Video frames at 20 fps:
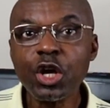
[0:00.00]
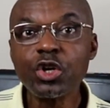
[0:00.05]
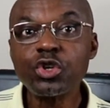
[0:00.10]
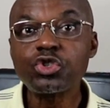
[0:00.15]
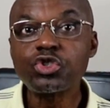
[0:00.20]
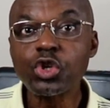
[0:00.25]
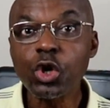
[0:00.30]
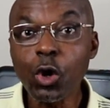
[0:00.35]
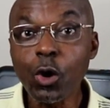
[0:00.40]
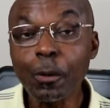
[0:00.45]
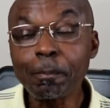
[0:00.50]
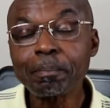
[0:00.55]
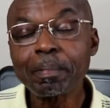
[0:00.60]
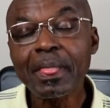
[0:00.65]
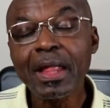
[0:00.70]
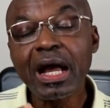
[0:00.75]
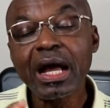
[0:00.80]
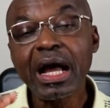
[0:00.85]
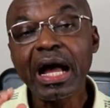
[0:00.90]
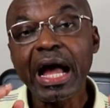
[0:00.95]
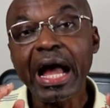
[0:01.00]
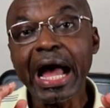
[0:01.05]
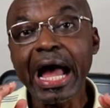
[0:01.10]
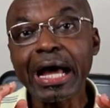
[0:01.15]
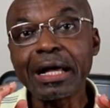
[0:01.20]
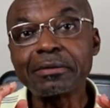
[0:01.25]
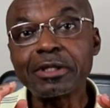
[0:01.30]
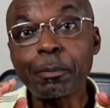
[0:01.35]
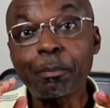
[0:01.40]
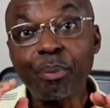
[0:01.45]
So
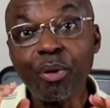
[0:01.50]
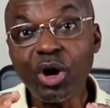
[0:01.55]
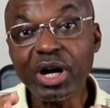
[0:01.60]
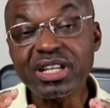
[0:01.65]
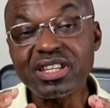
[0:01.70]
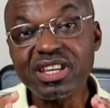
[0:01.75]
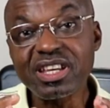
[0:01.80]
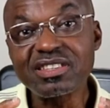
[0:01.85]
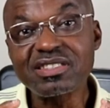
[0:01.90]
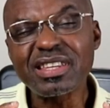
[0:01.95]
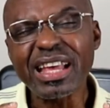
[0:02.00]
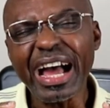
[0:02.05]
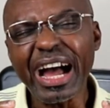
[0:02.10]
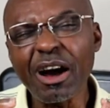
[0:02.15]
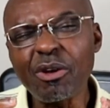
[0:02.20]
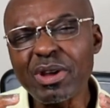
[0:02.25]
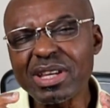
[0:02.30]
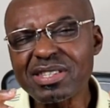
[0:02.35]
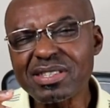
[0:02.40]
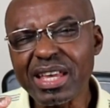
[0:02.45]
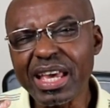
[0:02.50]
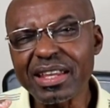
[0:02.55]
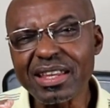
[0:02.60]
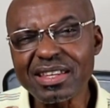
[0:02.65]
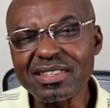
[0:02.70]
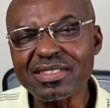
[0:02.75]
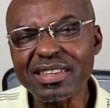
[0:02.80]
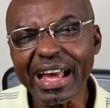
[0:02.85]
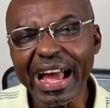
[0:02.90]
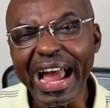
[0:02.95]
the point is, I always say
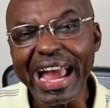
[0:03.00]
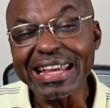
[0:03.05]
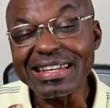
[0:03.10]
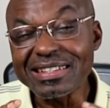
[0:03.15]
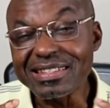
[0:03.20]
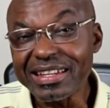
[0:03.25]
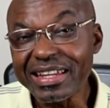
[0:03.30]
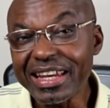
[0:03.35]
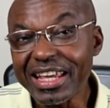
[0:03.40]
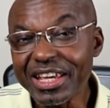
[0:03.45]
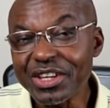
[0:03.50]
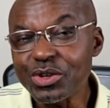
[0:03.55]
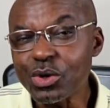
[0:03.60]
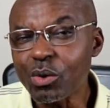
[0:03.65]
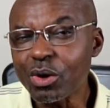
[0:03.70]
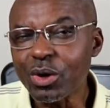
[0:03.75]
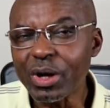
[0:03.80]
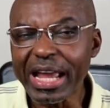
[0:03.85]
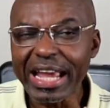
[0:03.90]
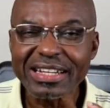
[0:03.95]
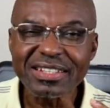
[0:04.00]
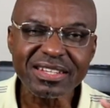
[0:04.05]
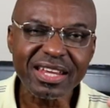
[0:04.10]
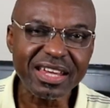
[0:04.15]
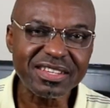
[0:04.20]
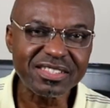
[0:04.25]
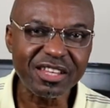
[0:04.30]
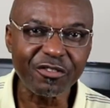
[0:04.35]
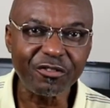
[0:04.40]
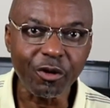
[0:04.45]
this, ideally you want to get
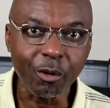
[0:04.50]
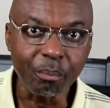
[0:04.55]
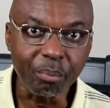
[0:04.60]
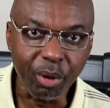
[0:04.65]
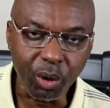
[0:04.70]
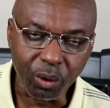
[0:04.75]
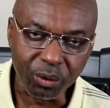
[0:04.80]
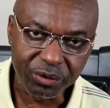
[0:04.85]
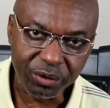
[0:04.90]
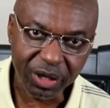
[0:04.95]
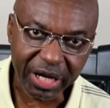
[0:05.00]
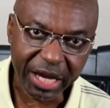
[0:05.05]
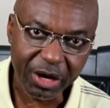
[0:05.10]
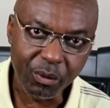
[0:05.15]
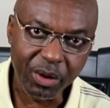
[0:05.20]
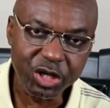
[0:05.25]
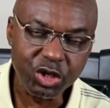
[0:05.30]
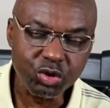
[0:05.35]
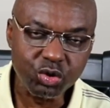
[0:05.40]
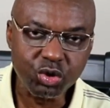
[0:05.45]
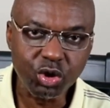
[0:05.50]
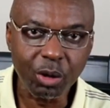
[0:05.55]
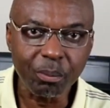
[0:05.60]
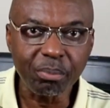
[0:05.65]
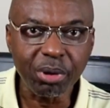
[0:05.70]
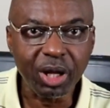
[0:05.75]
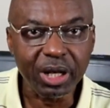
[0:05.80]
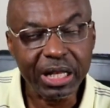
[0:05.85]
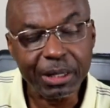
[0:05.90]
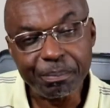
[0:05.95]
tested for both, okay? When you do
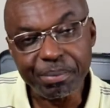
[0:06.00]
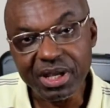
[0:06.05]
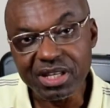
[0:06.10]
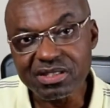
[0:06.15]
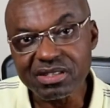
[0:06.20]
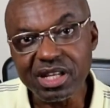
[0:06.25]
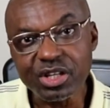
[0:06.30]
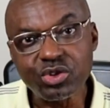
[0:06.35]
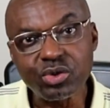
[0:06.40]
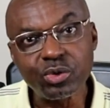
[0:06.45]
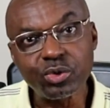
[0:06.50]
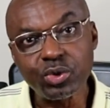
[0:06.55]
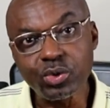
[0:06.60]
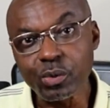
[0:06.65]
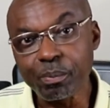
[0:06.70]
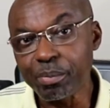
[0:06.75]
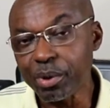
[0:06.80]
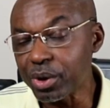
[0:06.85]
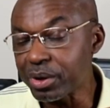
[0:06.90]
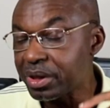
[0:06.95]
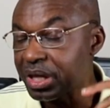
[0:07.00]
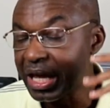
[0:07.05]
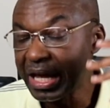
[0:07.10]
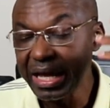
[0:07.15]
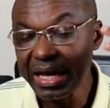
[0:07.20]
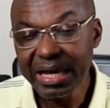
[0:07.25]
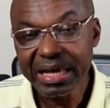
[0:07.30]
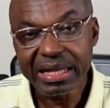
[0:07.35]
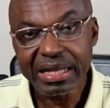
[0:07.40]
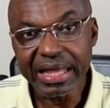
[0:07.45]
your blood lipids, they should do both
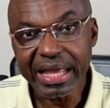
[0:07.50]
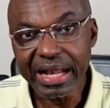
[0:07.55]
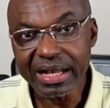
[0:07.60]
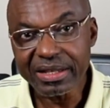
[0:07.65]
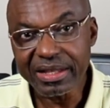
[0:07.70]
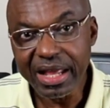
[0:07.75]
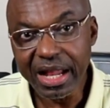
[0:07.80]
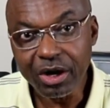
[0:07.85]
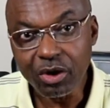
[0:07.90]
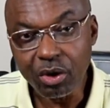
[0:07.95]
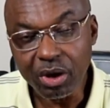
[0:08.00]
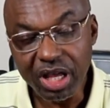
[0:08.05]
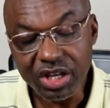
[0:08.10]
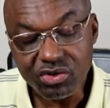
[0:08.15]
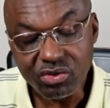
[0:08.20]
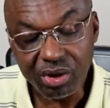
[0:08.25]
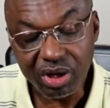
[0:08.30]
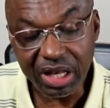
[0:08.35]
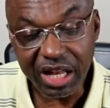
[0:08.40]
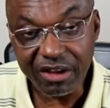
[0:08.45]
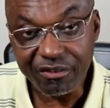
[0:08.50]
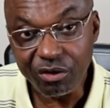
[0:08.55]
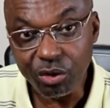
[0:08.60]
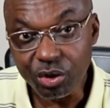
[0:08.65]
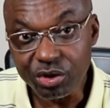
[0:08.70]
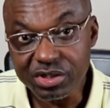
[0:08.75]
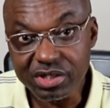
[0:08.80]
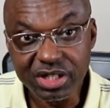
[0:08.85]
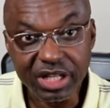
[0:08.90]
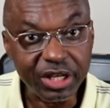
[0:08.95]
the LDL cholesterol
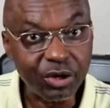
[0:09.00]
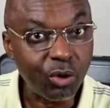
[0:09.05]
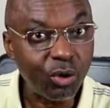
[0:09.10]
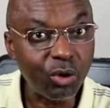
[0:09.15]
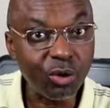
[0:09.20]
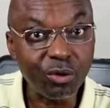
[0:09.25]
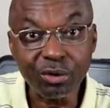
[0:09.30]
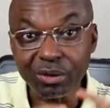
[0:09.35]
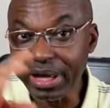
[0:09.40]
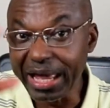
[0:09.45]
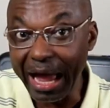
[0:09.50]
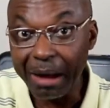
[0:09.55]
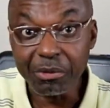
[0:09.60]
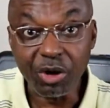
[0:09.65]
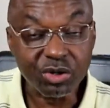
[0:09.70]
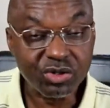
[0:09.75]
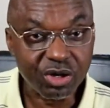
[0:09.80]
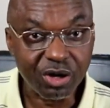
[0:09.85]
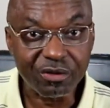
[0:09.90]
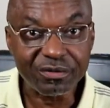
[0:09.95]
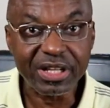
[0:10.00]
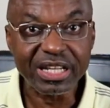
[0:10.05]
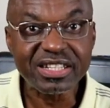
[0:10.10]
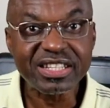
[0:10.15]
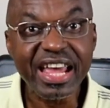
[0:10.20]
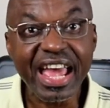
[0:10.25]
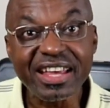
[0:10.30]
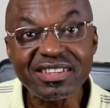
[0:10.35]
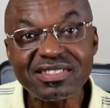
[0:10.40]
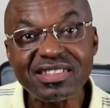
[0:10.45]
levels, the whole gamut of the
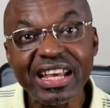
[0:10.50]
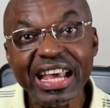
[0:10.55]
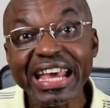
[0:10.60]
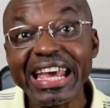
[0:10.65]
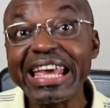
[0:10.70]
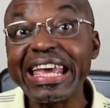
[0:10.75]
test,